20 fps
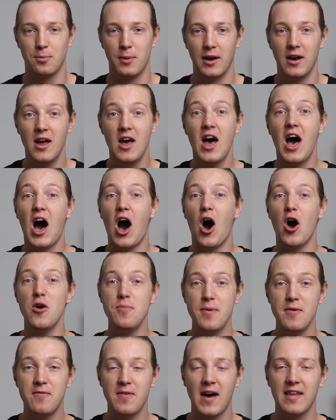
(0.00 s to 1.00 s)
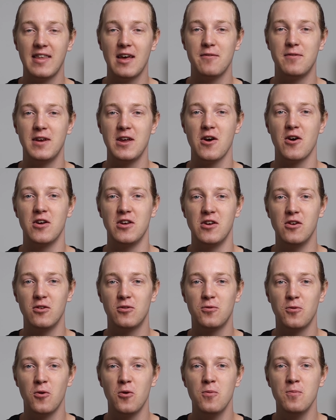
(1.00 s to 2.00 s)
But I hope you found that video
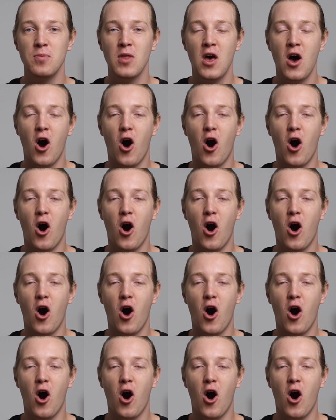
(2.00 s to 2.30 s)
useful.